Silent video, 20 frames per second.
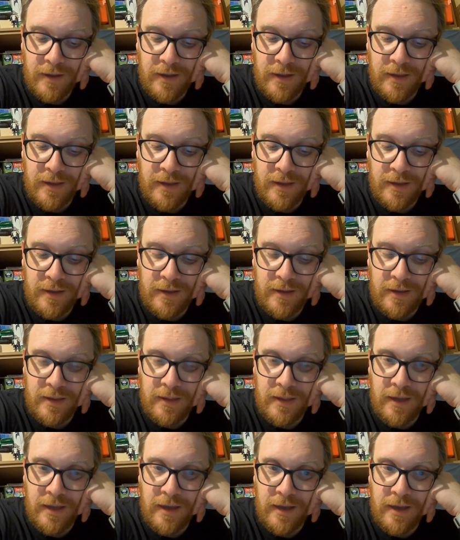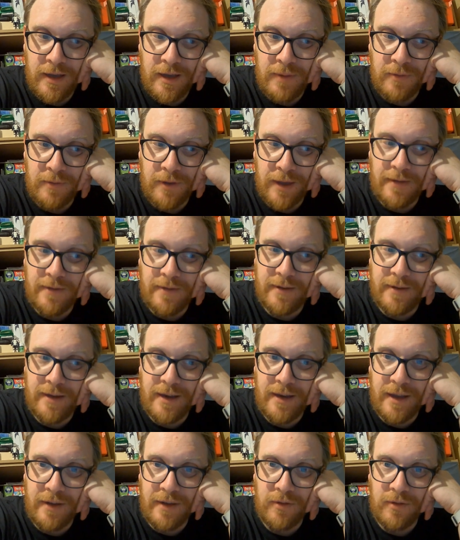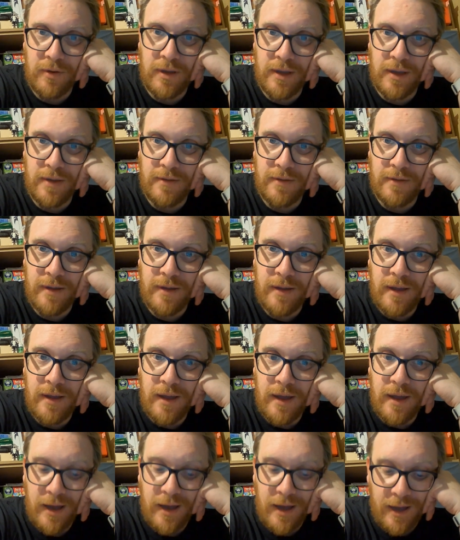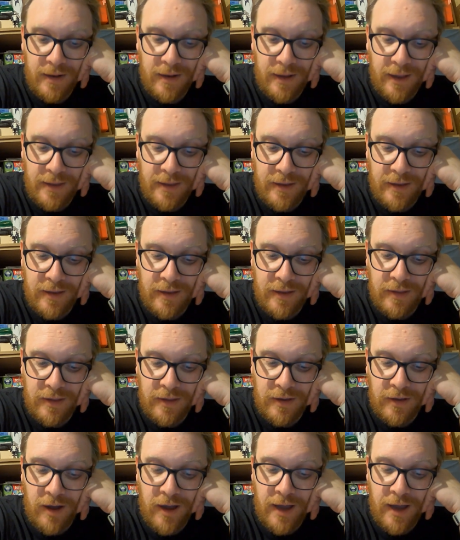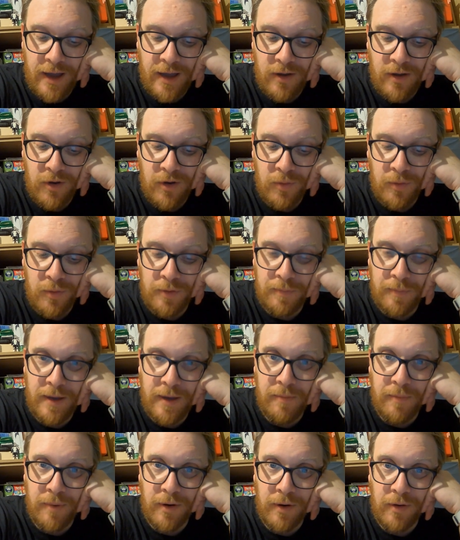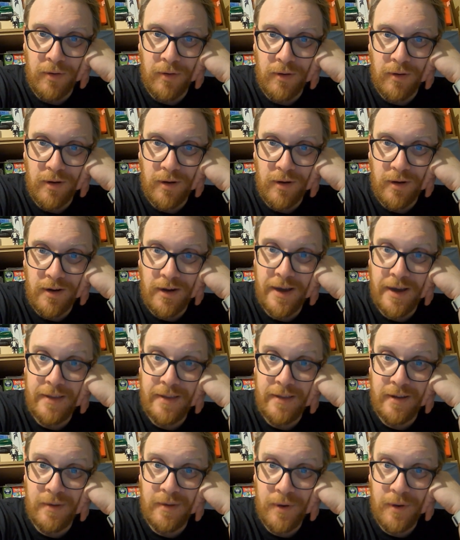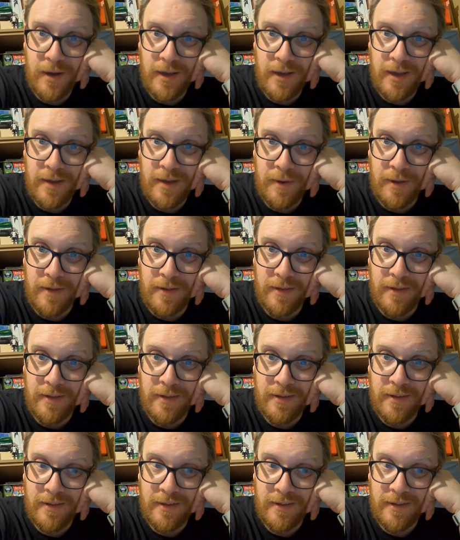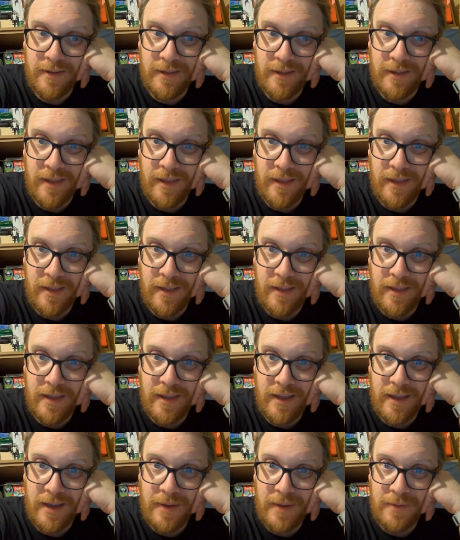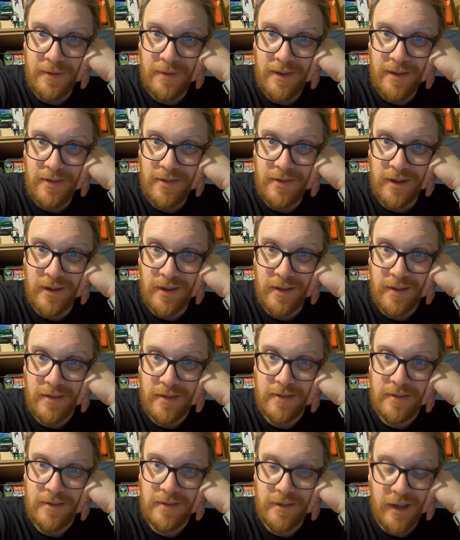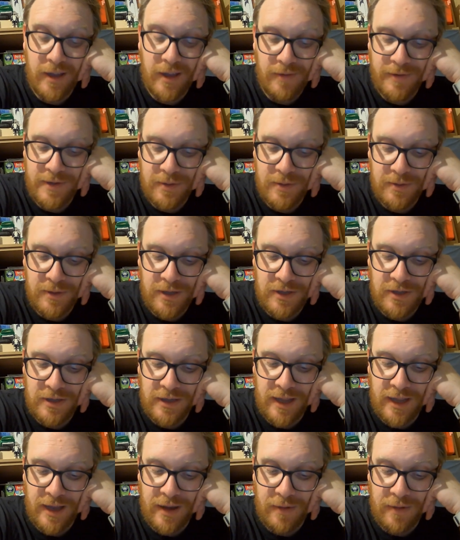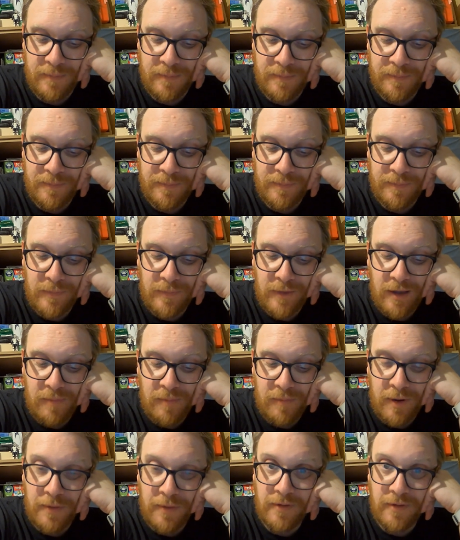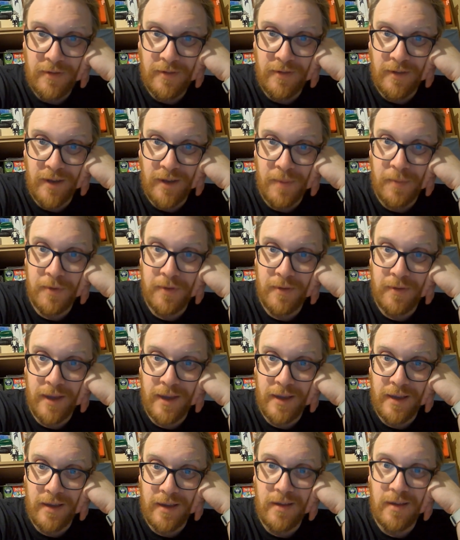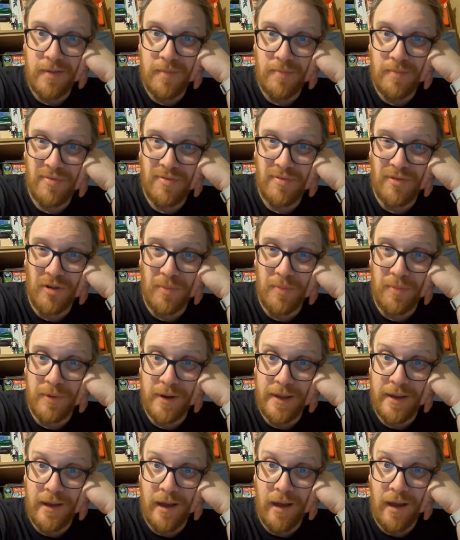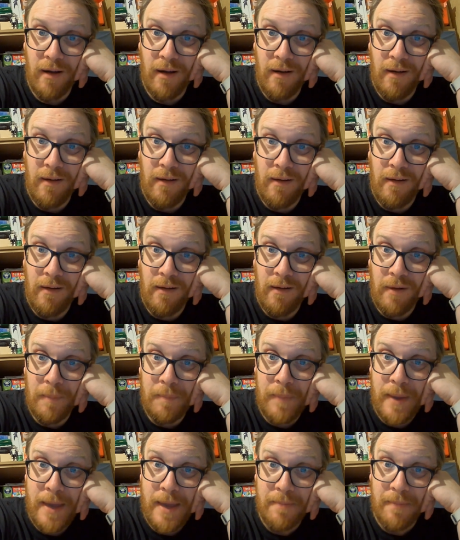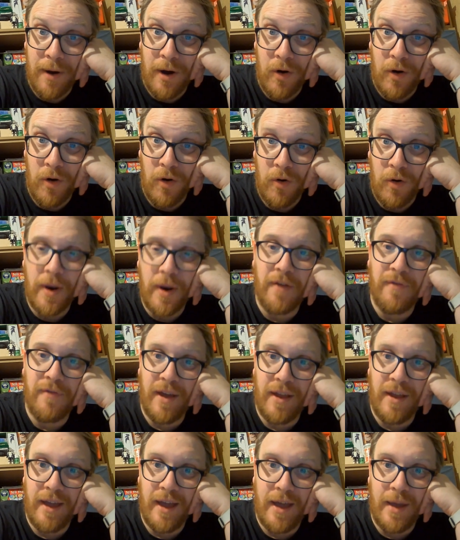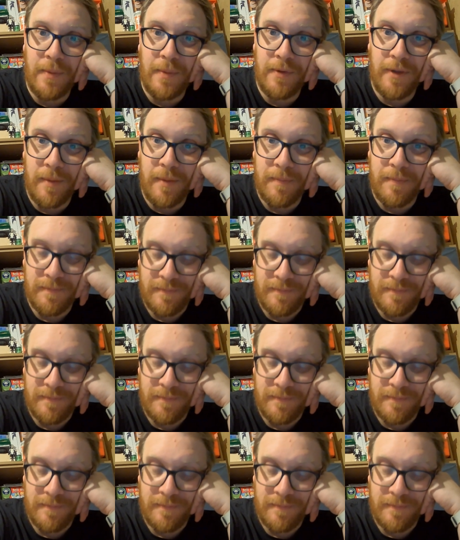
the it was like teenagers or kids, and like the guy who was Beanpole, I ended up working with. He was a teacher. I don't know if he's still teaching now, but I was like properly like, oh, Beanpole, when I found out it was him.